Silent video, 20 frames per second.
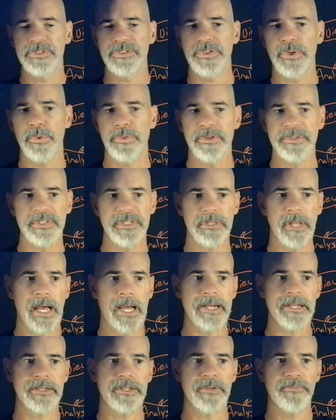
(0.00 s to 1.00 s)
So there's a
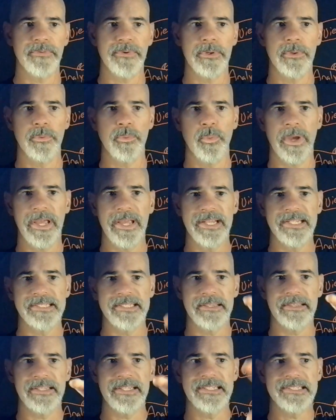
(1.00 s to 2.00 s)
lot of different ways
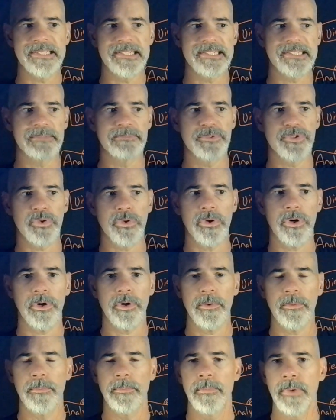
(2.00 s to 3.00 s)
that these systems are
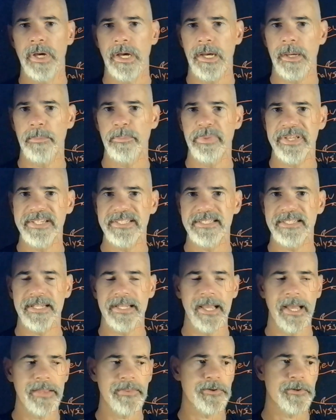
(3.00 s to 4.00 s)
all pieced
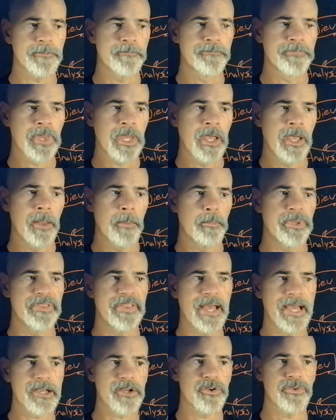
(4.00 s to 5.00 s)
together, but
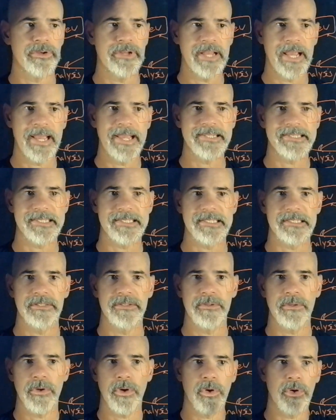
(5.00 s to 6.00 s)
that creates,
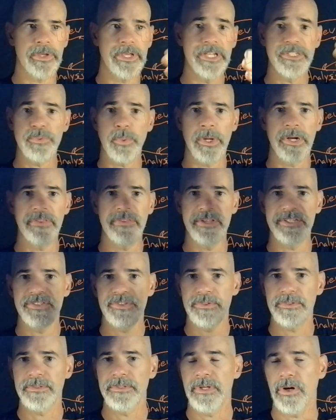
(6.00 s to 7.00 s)
each one of these
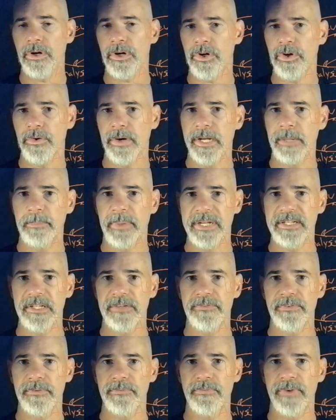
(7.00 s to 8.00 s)
are created by
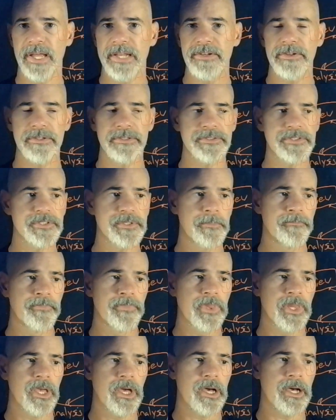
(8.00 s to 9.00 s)
different vendors,
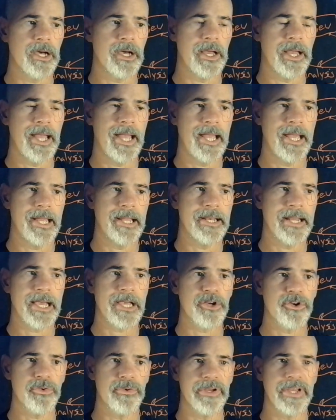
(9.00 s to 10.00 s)
and
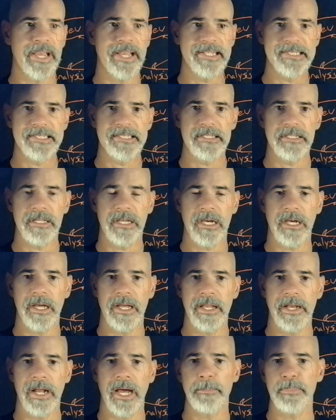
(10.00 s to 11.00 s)
that creates
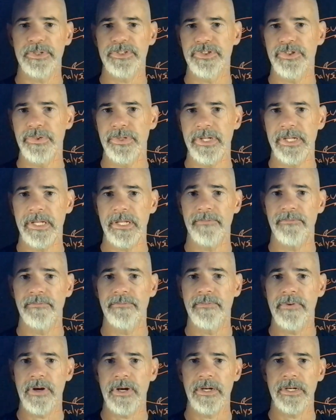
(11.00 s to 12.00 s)
an opportunity, a
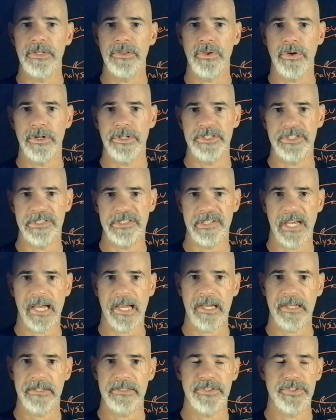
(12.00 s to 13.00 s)
very large
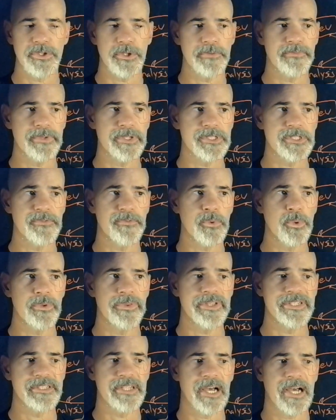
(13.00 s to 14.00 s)
attack surface for
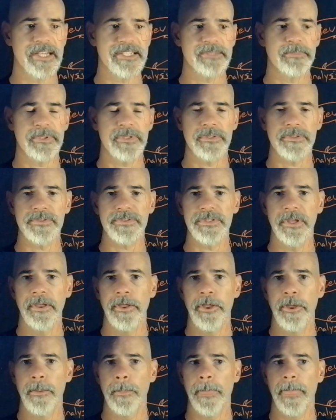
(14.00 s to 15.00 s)
these hospitals,
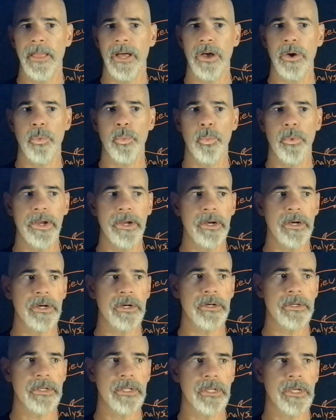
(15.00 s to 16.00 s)

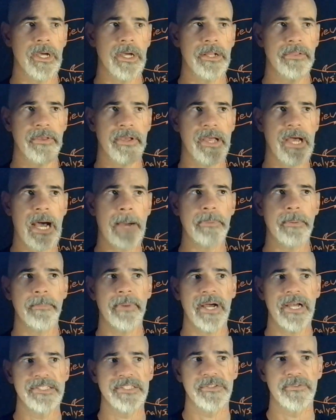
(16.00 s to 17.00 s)
where the
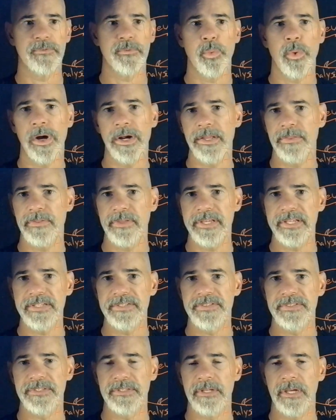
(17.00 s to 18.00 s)
compromise of one of
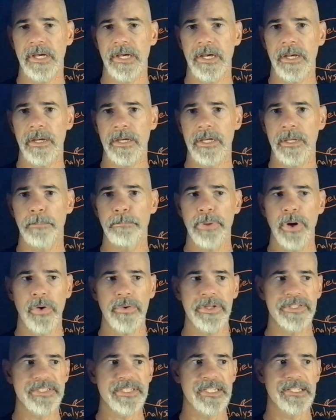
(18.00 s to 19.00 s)
these
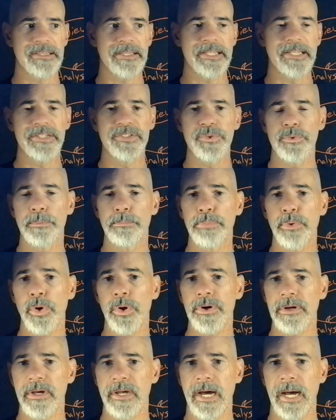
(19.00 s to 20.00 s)
components can lead to a
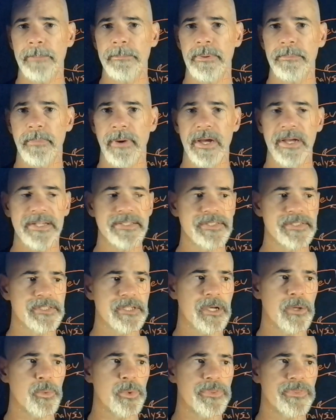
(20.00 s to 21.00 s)
broader compromise
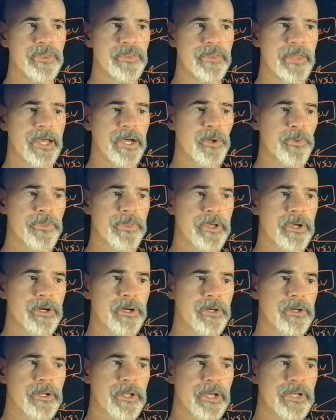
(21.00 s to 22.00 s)
within the
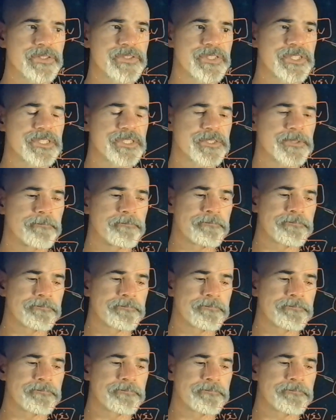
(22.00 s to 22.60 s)
healthcare system.